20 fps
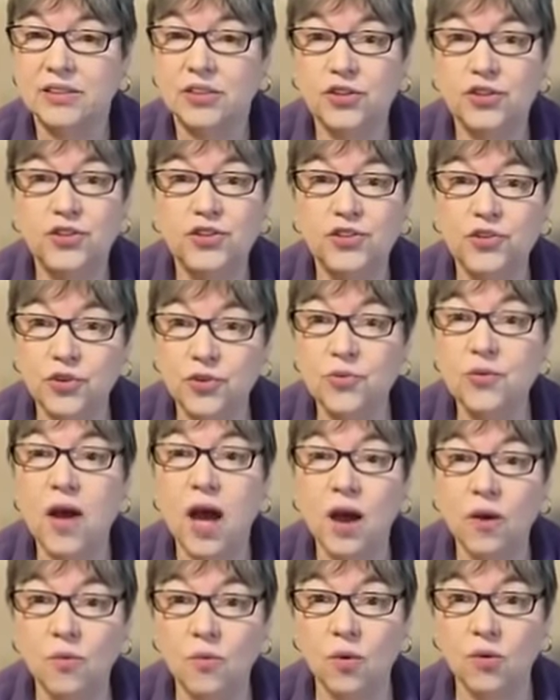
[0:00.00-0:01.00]
You do
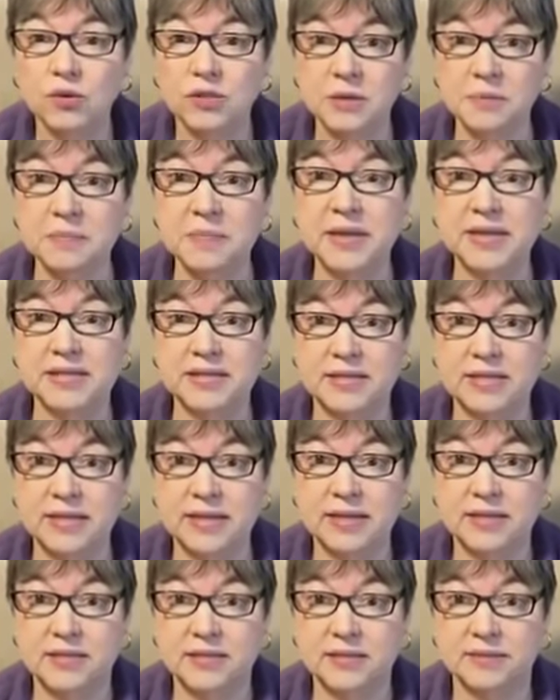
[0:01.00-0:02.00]
not want to miss
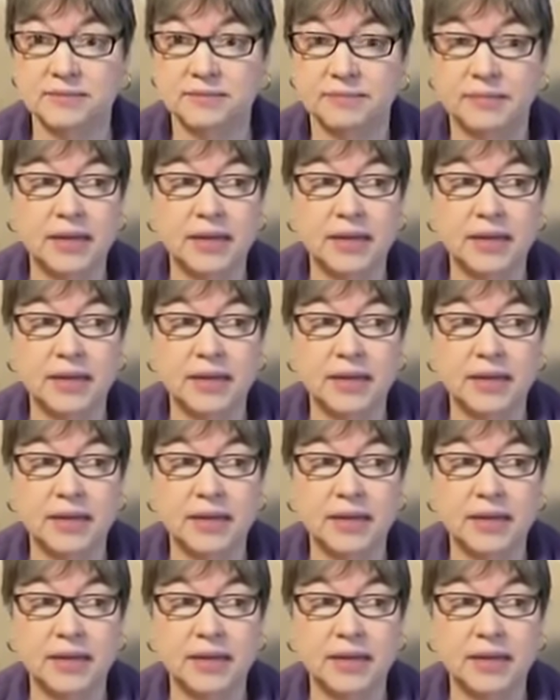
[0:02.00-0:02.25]
this